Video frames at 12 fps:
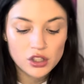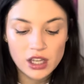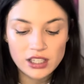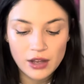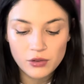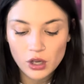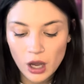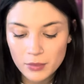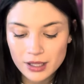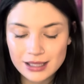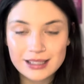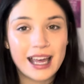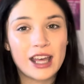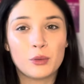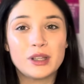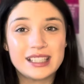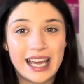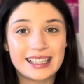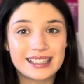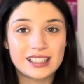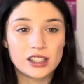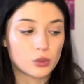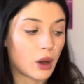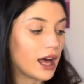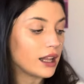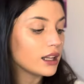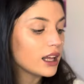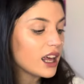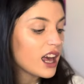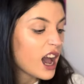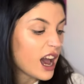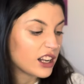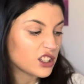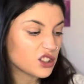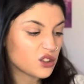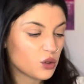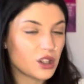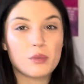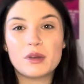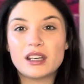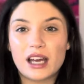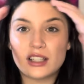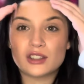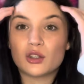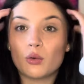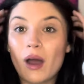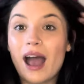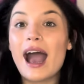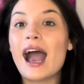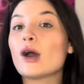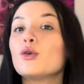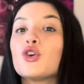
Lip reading: They're definitely coming in style with dance as well, and I just thought they'd be nice to wear out.